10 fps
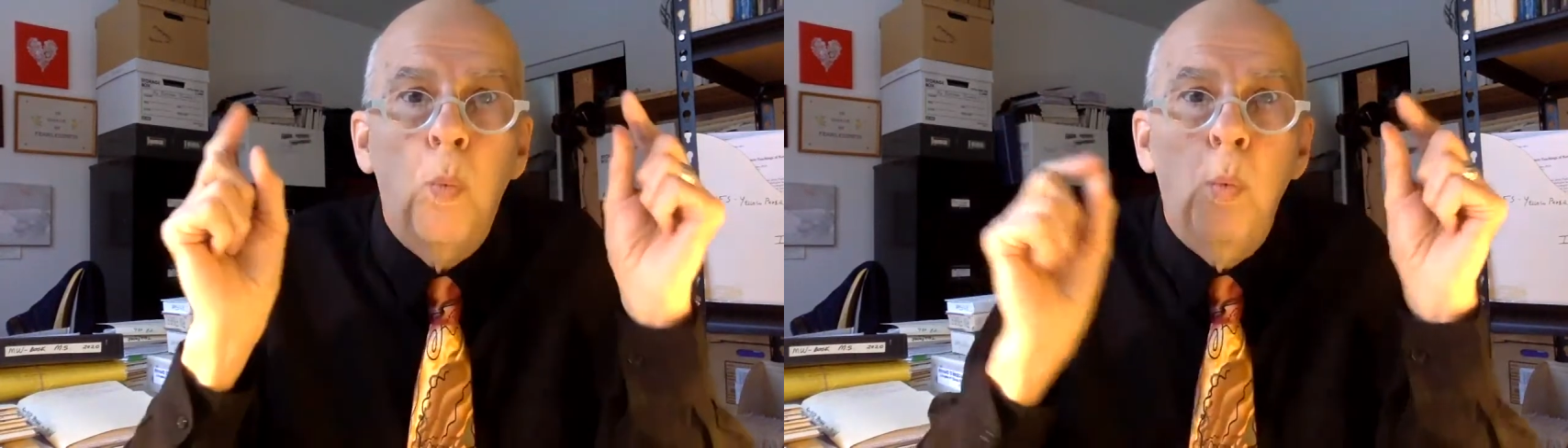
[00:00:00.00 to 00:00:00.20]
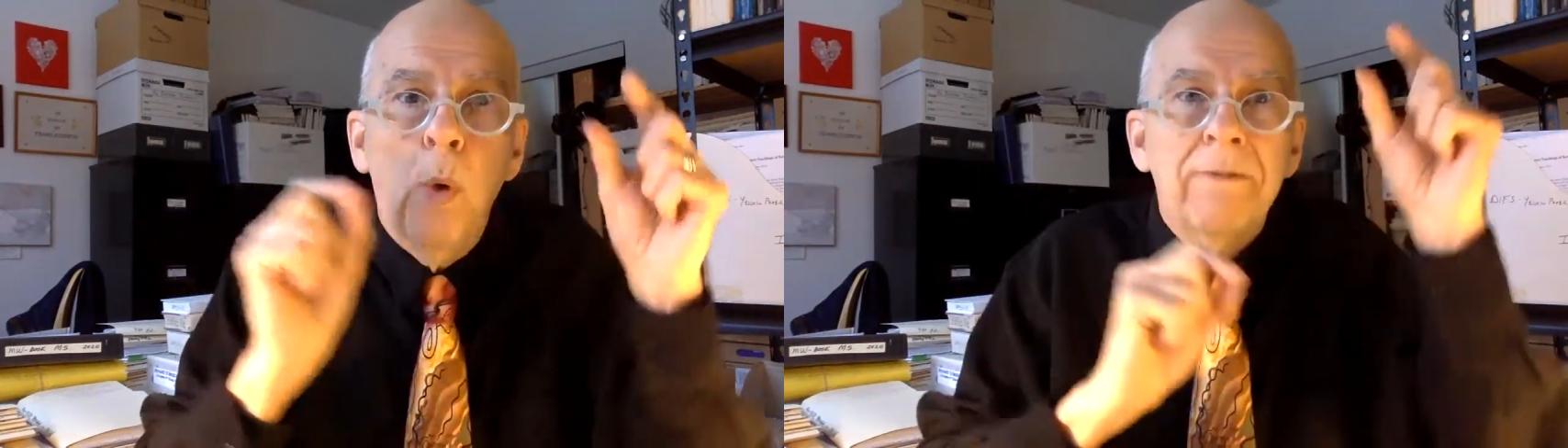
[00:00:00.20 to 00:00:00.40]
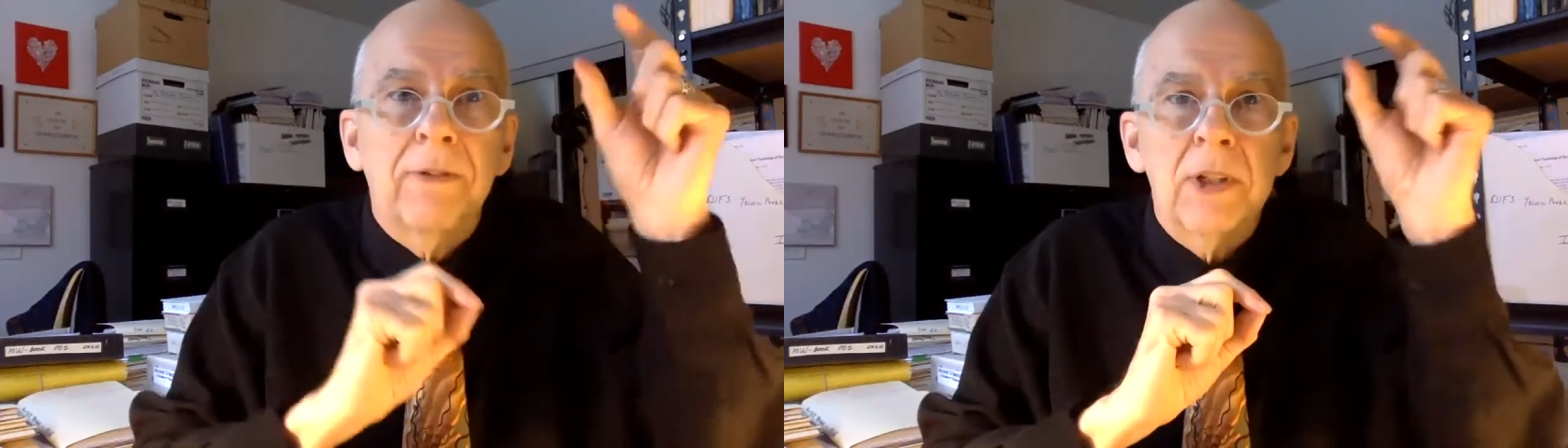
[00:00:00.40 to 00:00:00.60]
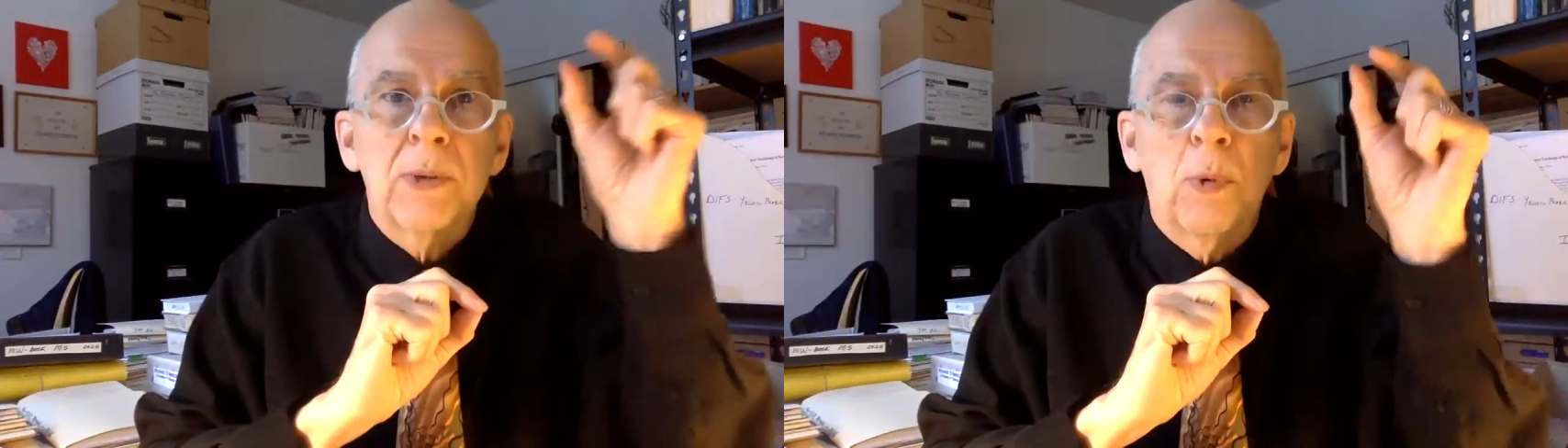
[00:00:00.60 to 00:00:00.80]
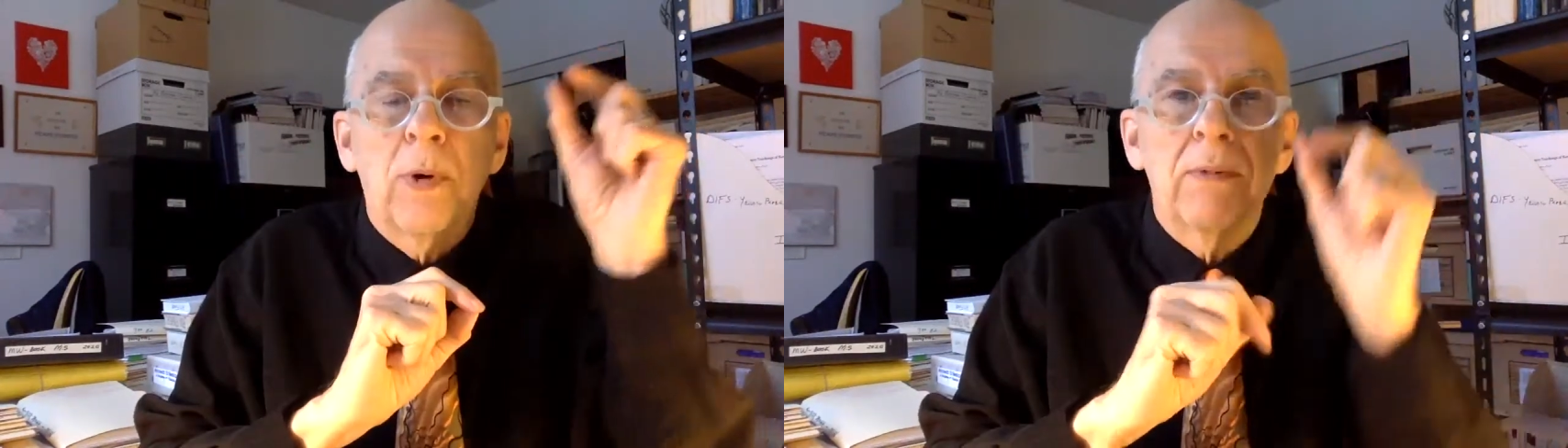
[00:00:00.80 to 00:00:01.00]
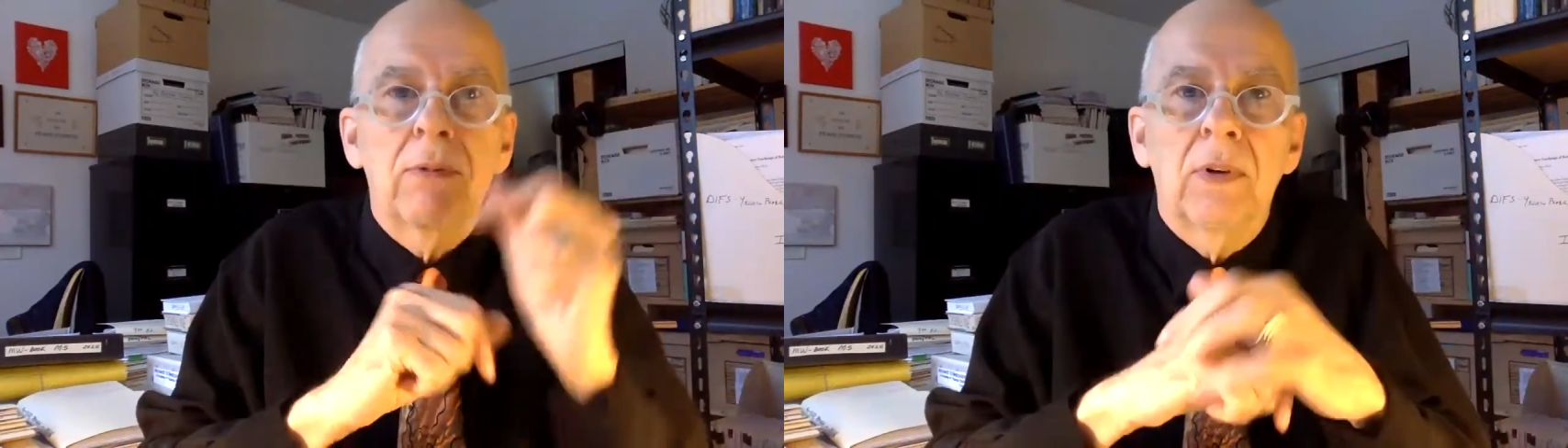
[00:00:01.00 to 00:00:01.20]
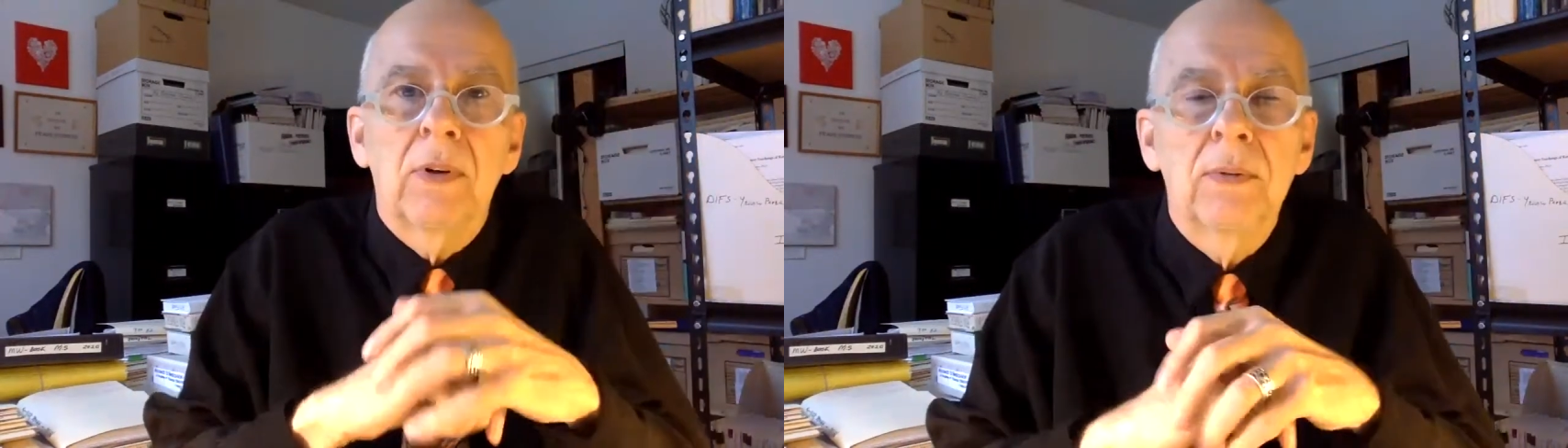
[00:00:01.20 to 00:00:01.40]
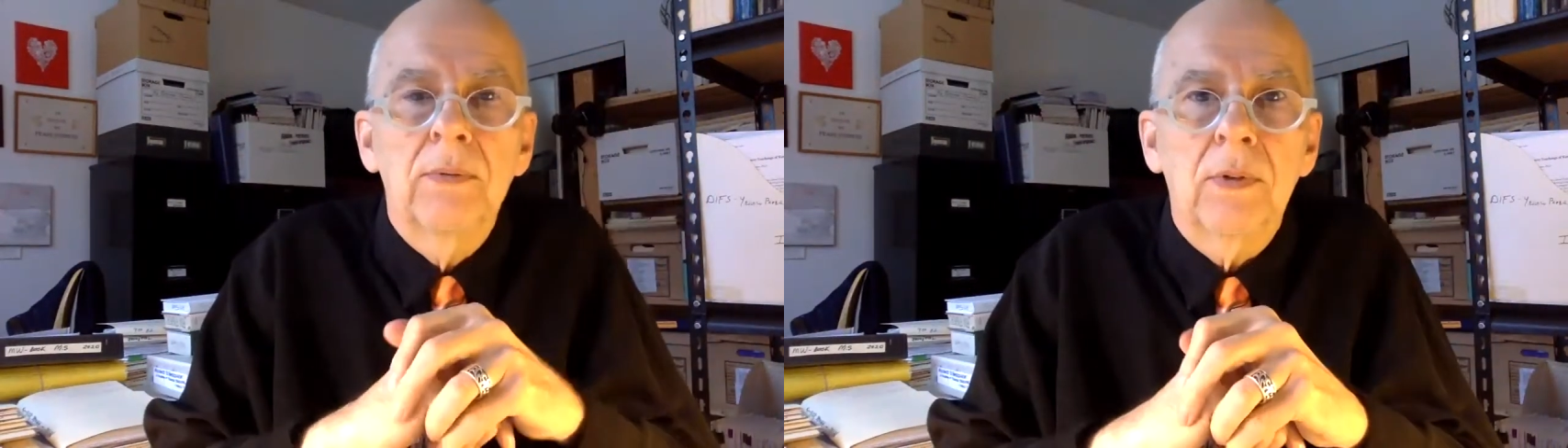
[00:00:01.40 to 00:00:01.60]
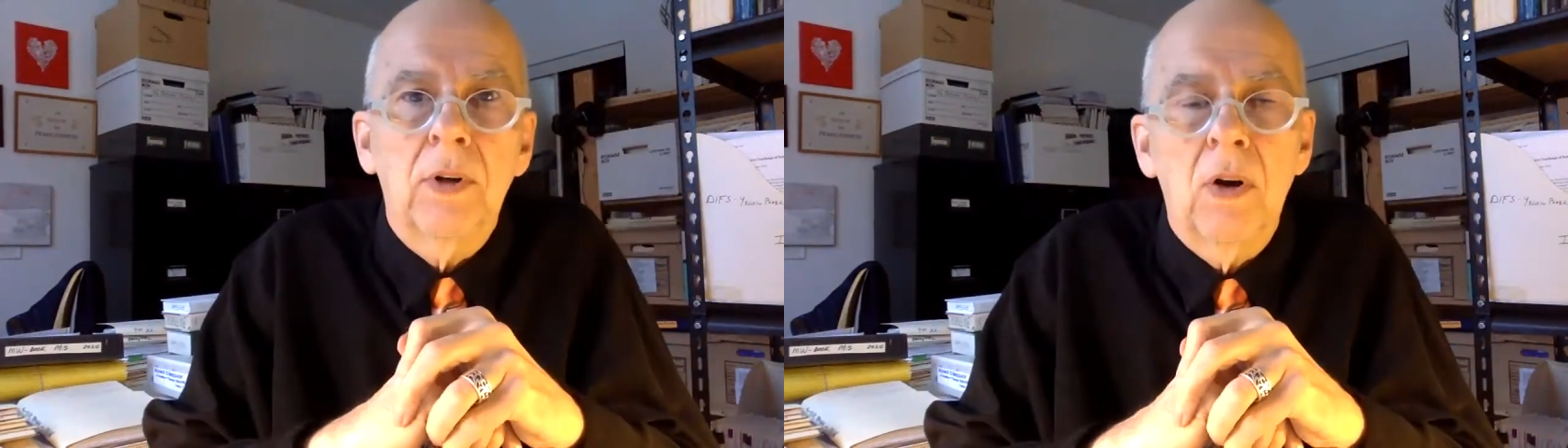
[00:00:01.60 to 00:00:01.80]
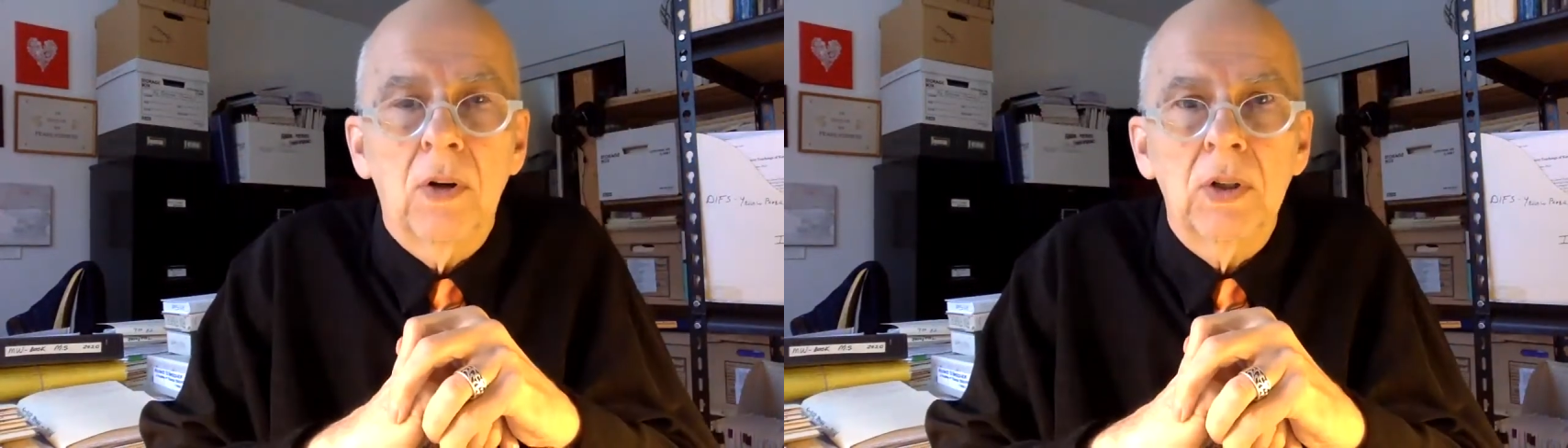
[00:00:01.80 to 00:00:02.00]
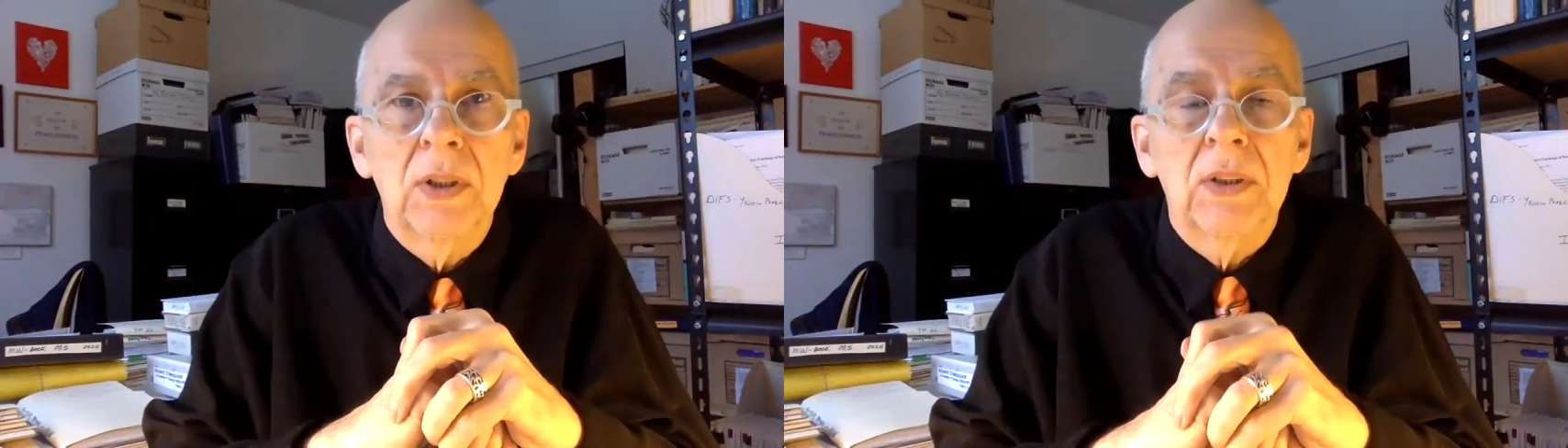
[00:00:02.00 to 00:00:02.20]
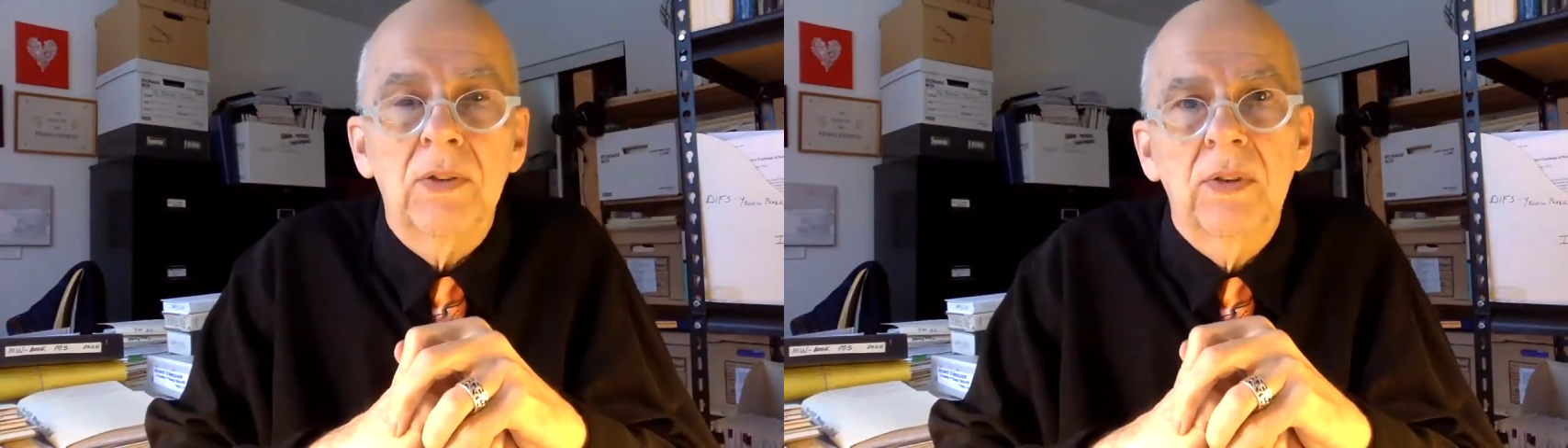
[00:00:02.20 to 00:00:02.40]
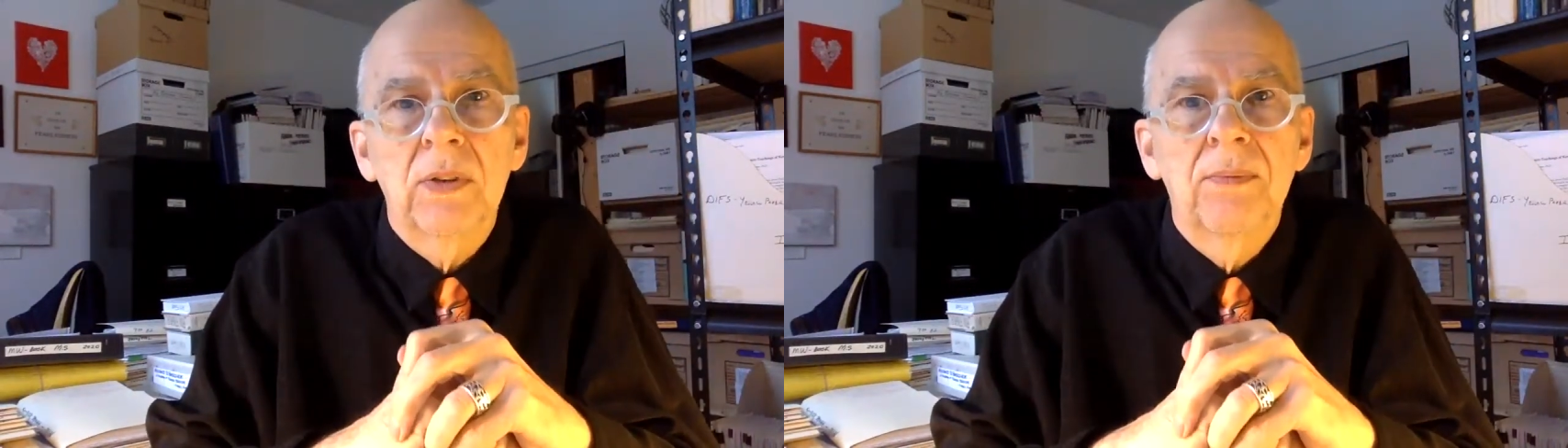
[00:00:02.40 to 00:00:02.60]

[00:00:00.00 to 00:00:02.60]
reference point for for all goodness